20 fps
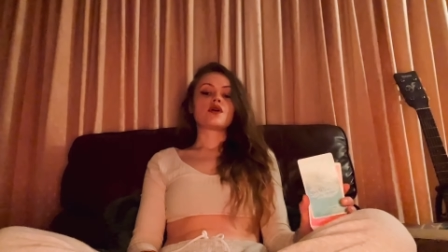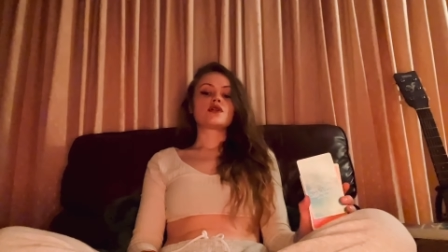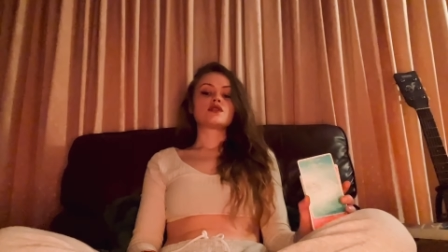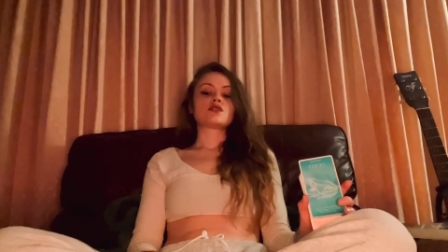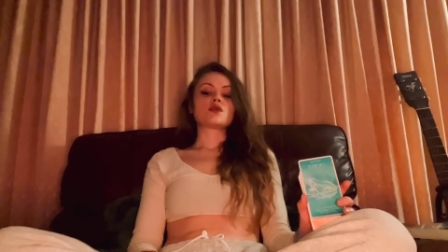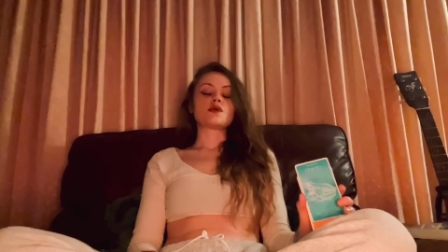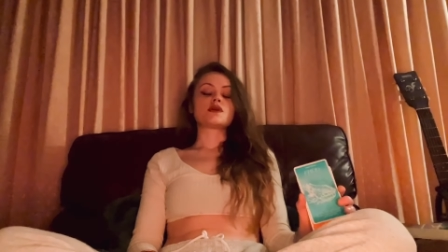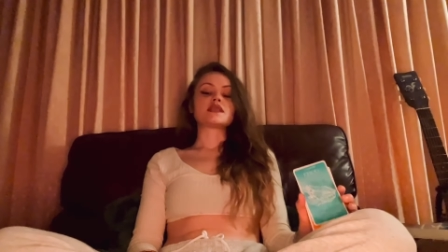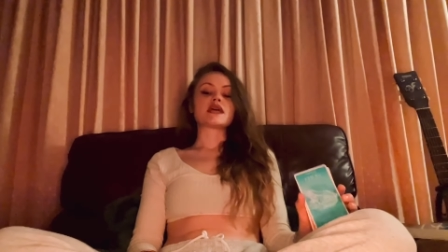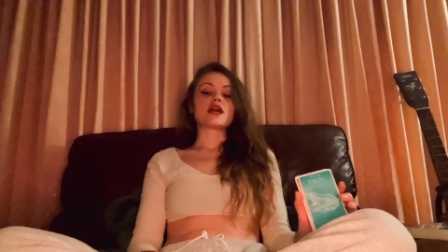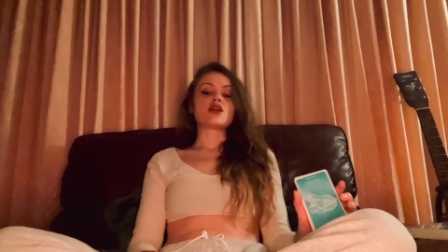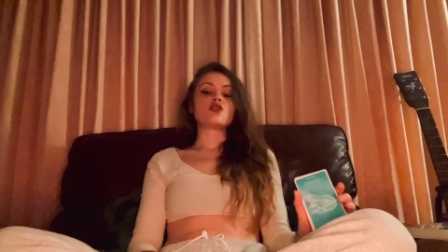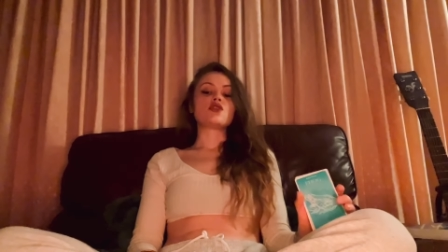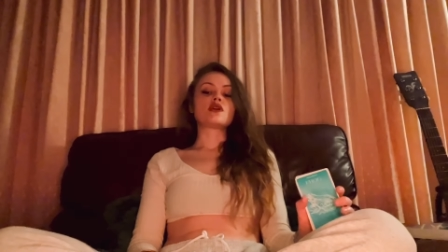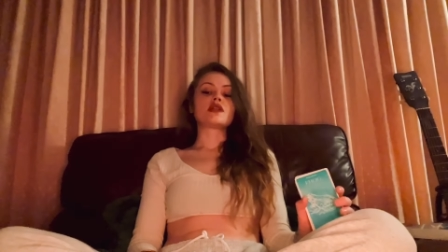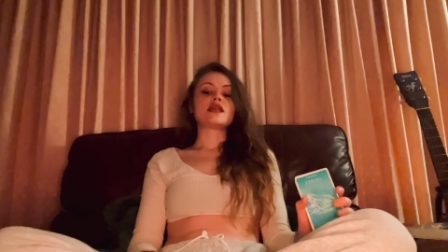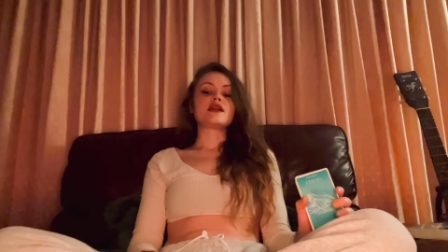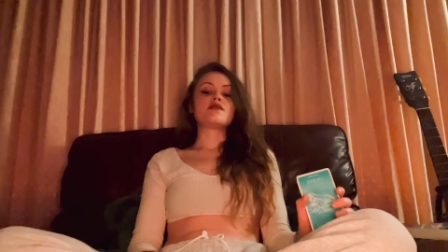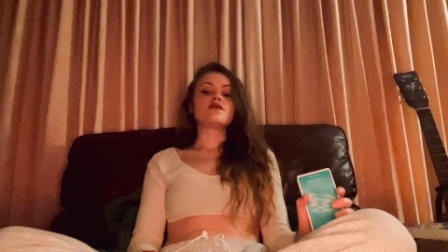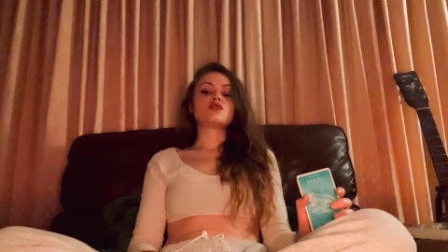So it's like you
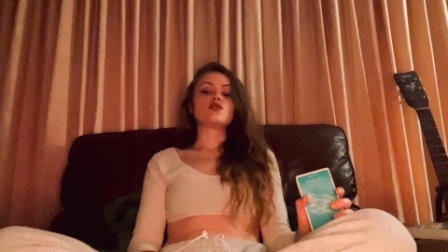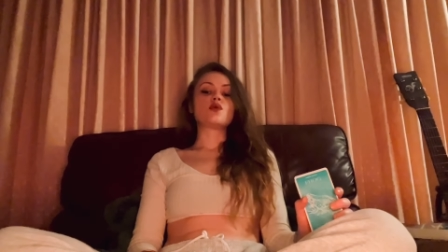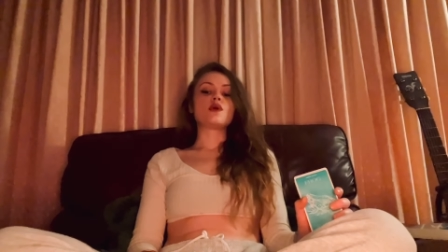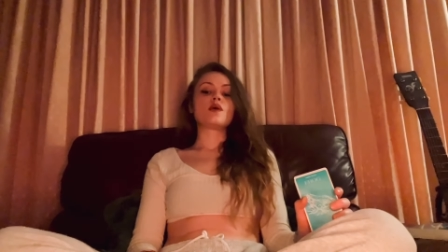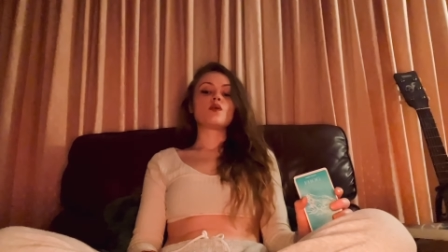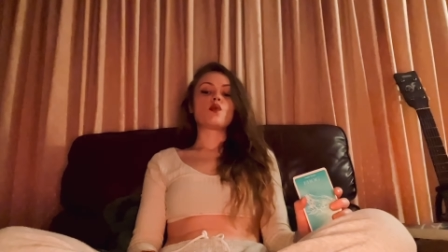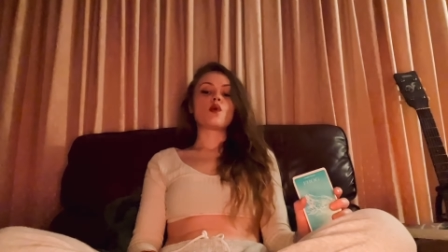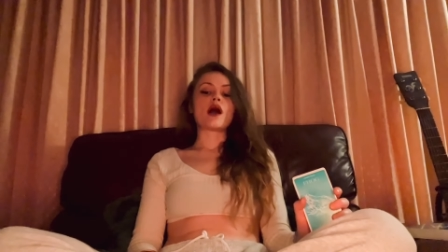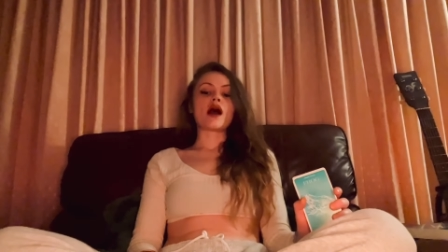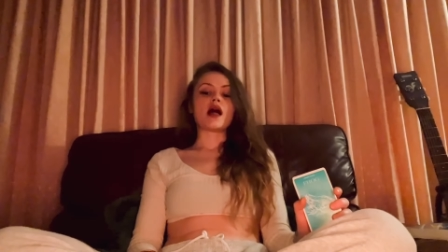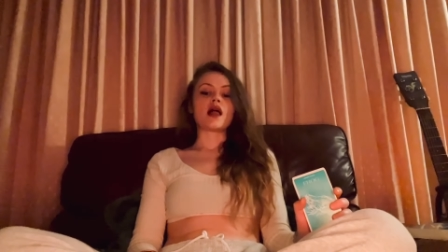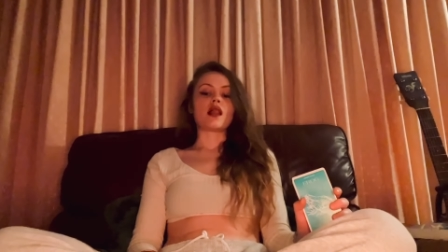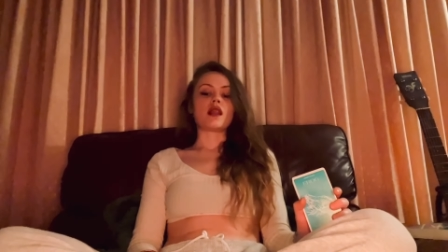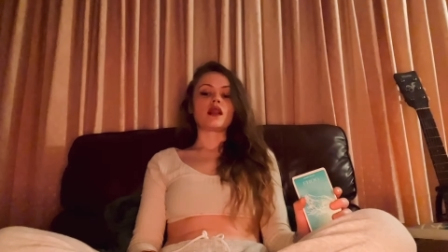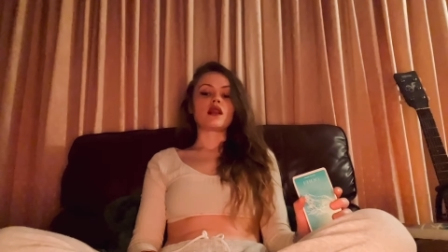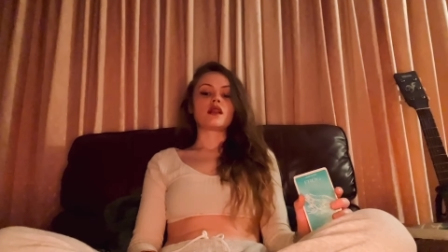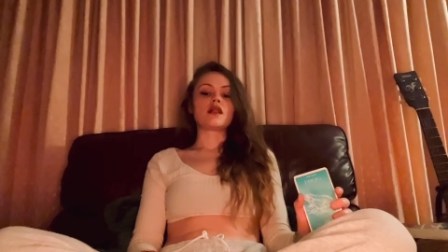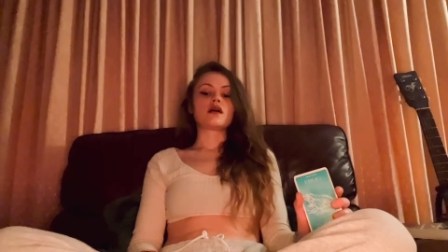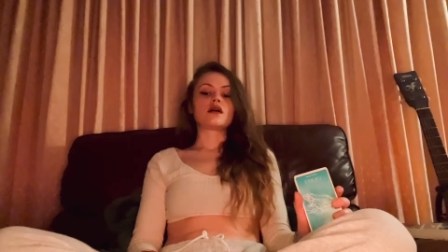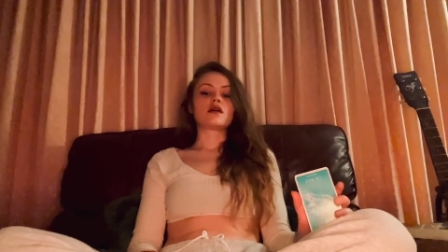can either do it
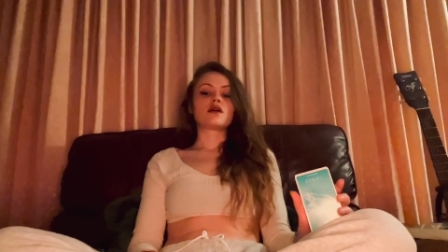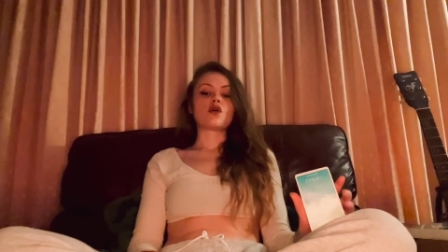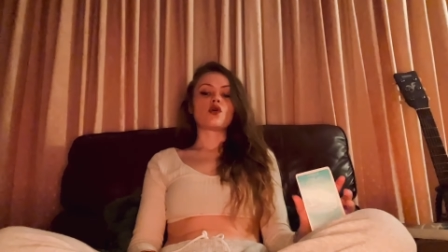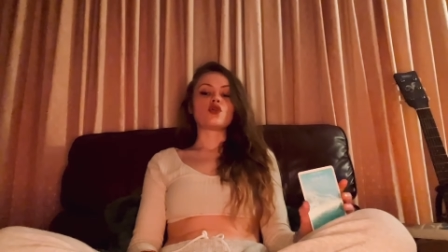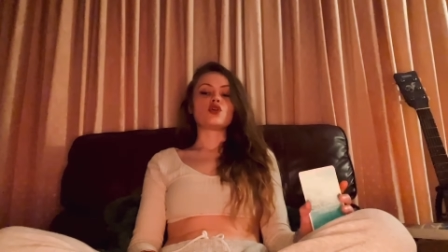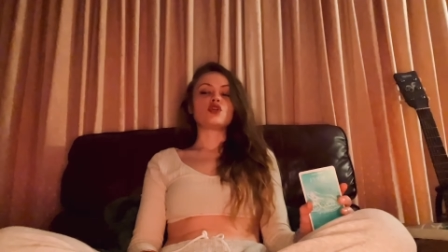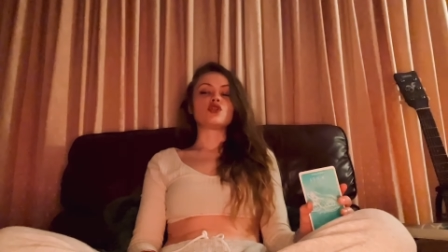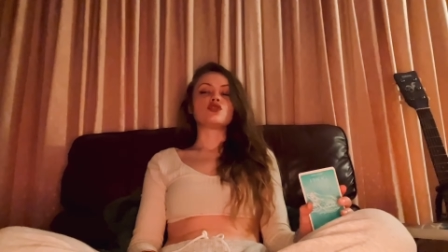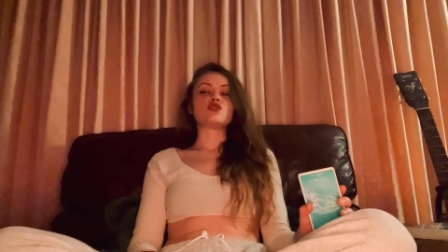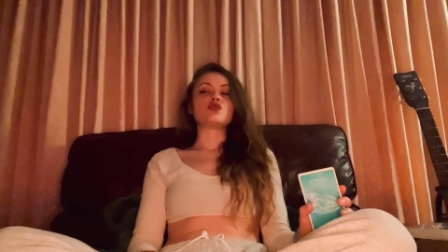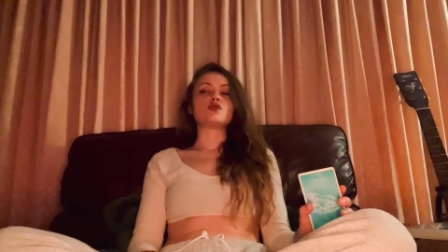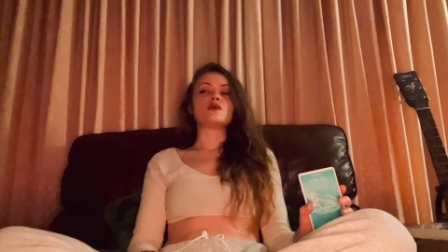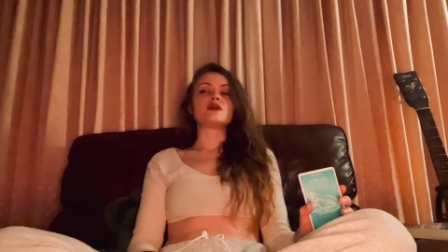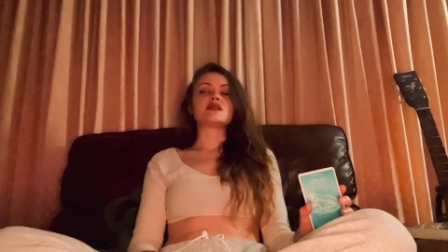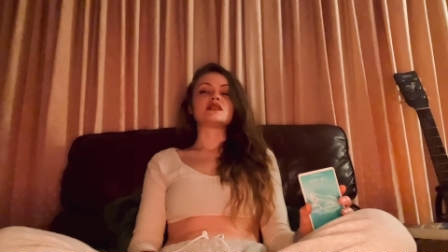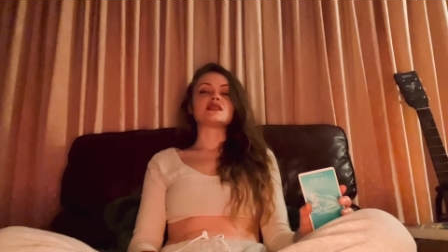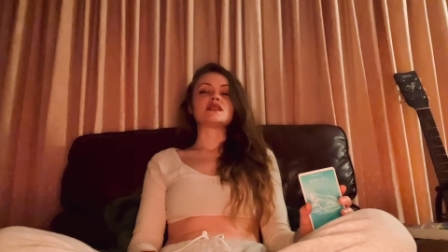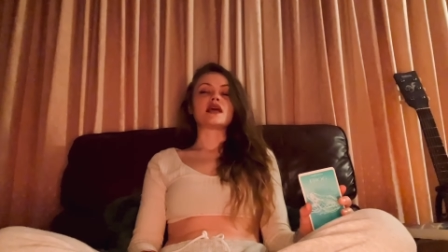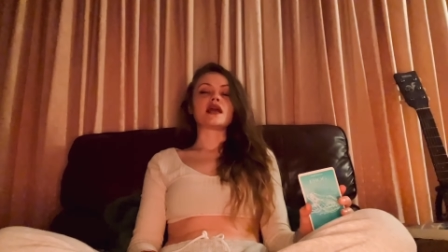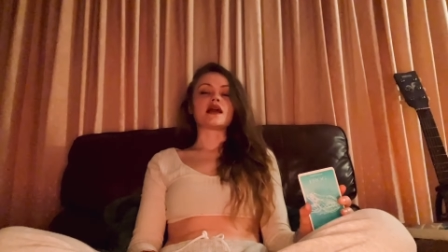well or you can do
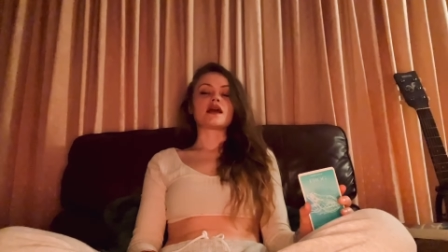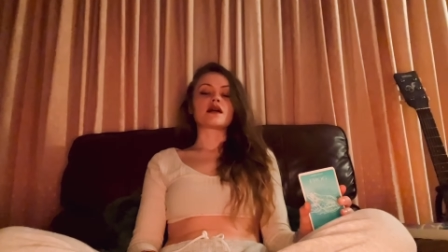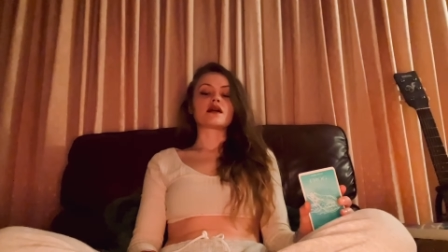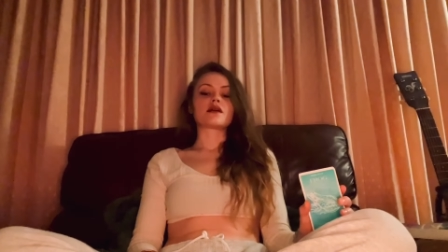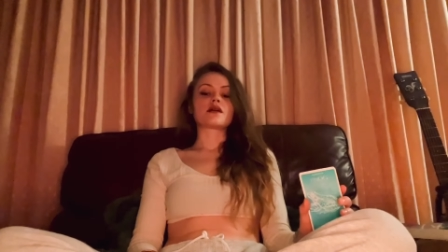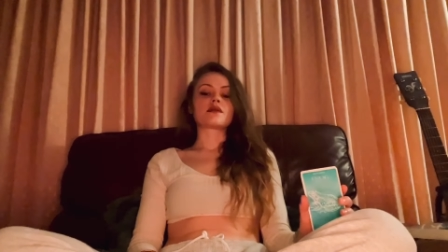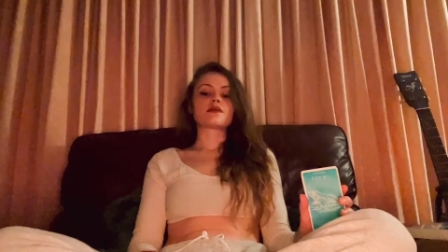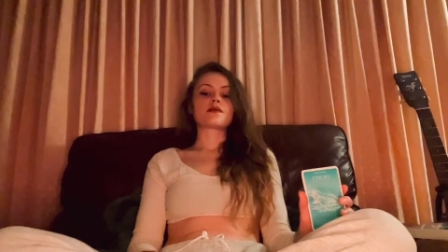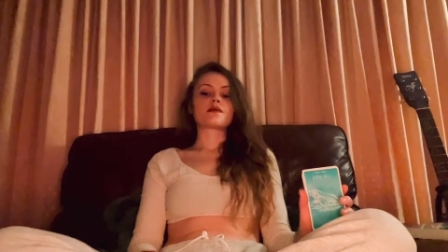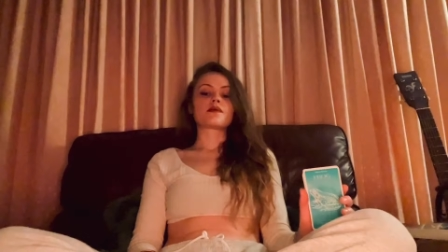it sick,